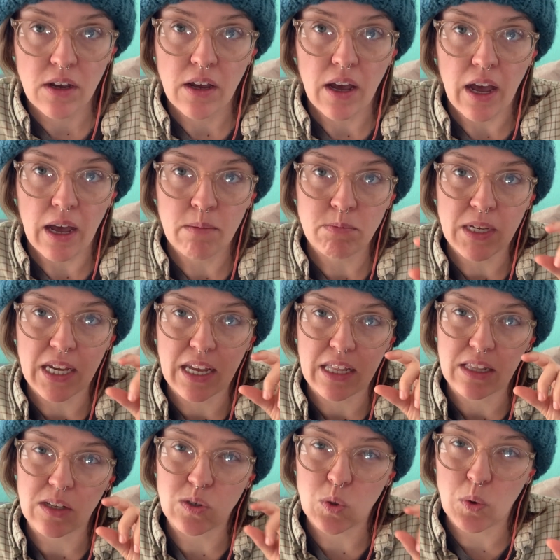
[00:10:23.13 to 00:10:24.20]
I'm taking
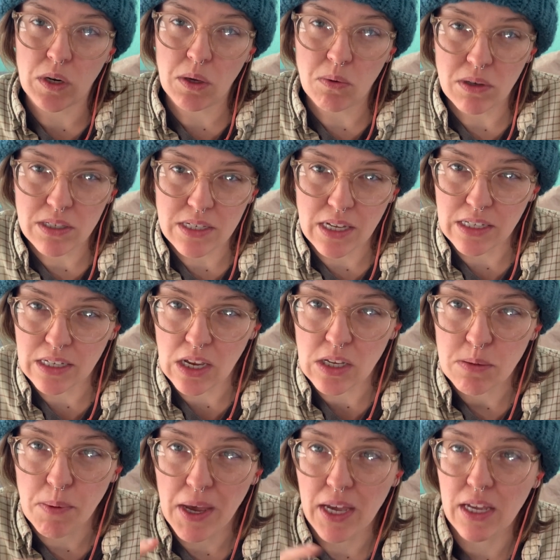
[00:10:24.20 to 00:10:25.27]
the 21 cents I
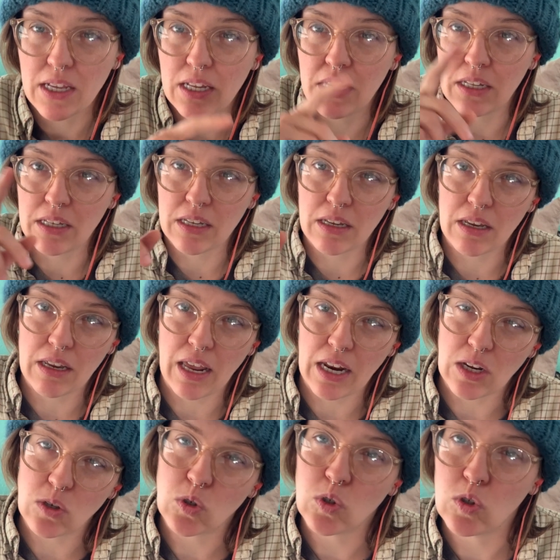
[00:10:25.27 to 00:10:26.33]
spent and
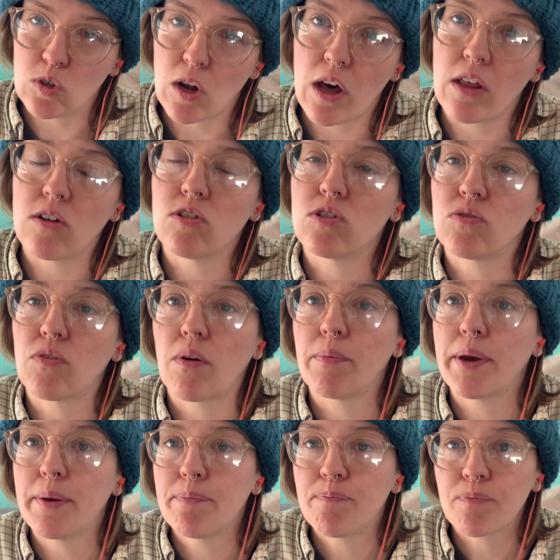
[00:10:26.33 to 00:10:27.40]
getting $2 from it.
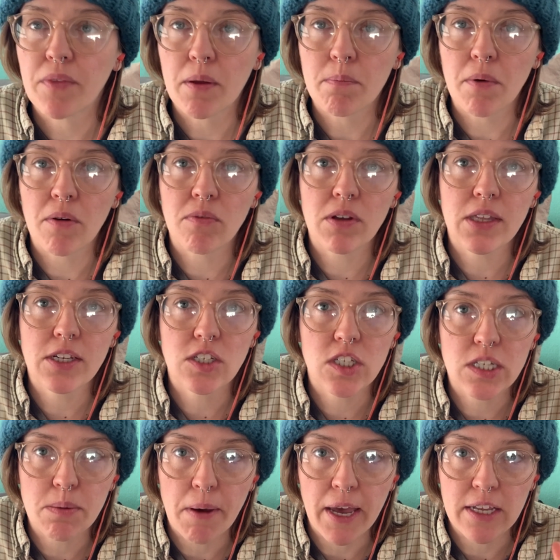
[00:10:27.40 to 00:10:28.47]
But it really just
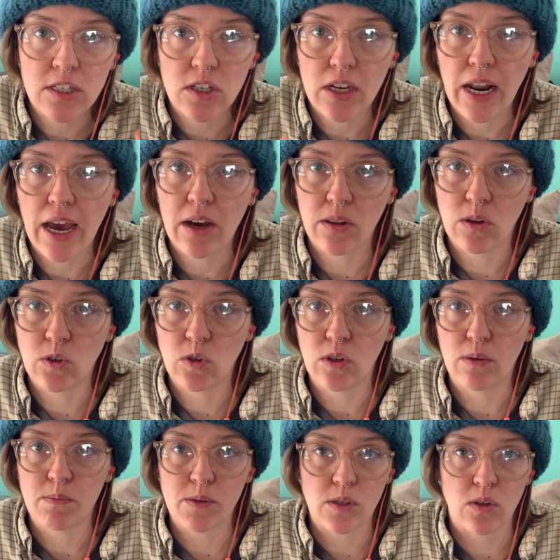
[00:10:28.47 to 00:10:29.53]
depends on how the
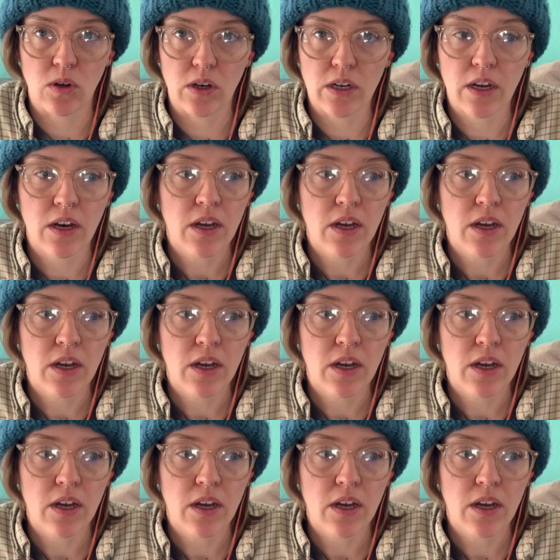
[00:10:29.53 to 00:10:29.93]
tulips look.